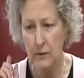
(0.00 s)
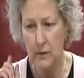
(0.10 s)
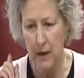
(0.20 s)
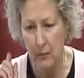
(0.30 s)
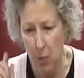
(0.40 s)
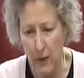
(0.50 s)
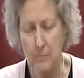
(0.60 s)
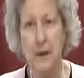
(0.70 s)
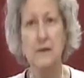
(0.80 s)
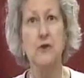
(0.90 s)
that one
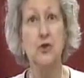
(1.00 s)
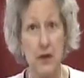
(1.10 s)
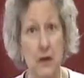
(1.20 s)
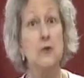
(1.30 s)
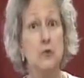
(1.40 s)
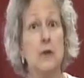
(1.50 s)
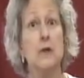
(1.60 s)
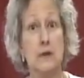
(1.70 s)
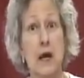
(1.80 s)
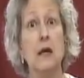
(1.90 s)
message is really
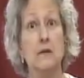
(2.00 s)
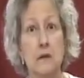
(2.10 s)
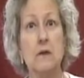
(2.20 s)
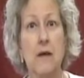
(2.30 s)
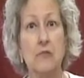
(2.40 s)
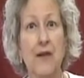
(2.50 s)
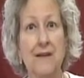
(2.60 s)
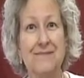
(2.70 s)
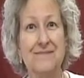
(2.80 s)
saying the same thing.